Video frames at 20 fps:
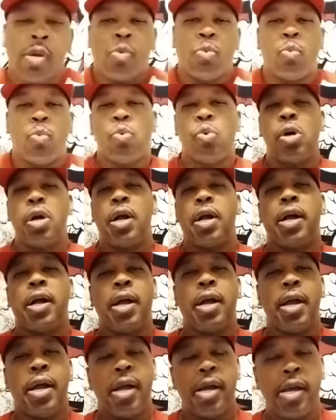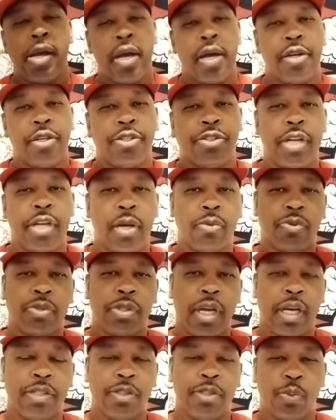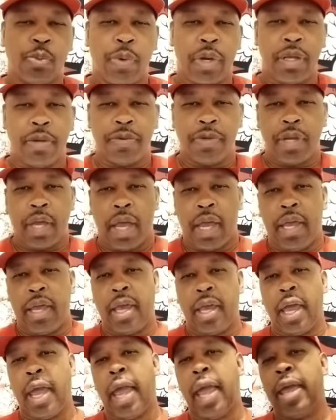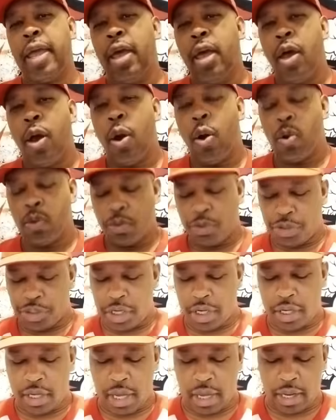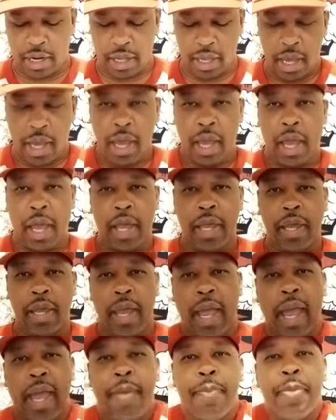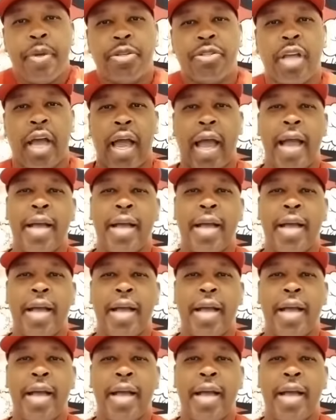Wow, this Terrance Gangsta Williams, a.k.a. OG Diggity, a.k.a. Mr.